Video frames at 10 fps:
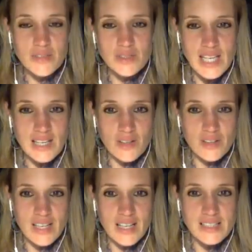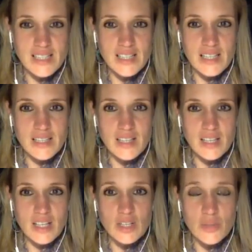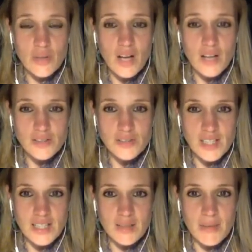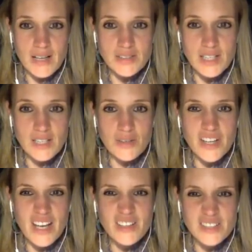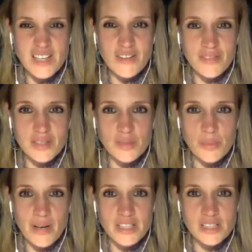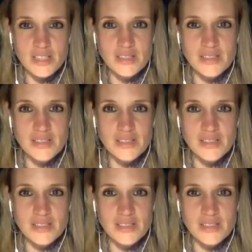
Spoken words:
you take on the idea that you can't do something about it, you'll get yourself into depression.